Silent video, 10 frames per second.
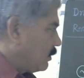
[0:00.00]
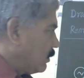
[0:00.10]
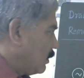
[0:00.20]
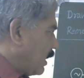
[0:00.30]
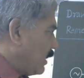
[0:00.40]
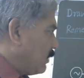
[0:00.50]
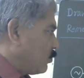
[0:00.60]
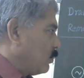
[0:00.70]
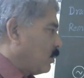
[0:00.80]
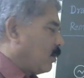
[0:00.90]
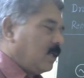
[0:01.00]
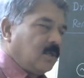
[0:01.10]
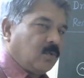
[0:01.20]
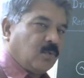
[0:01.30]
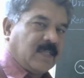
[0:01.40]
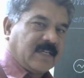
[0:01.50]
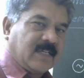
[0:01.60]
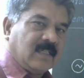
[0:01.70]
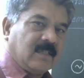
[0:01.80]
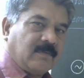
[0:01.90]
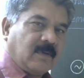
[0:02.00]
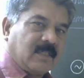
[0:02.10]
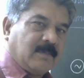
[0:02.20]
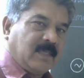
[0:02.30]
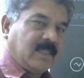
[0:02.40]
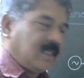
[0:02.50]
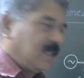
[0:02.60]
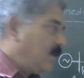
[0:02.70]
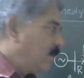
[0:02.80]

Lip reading: I have shown only two sections for simplicity.